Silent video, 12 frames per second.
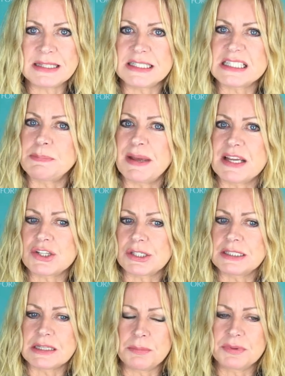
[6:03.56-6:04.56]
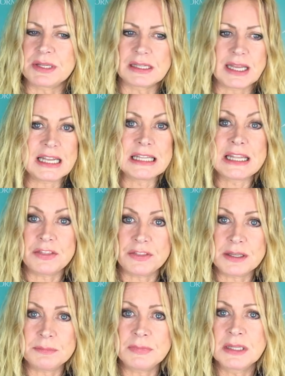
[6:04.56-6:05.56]
especially something like
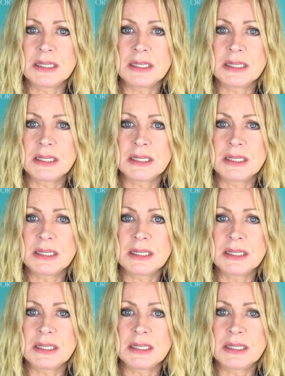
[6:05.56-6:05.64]
lithium.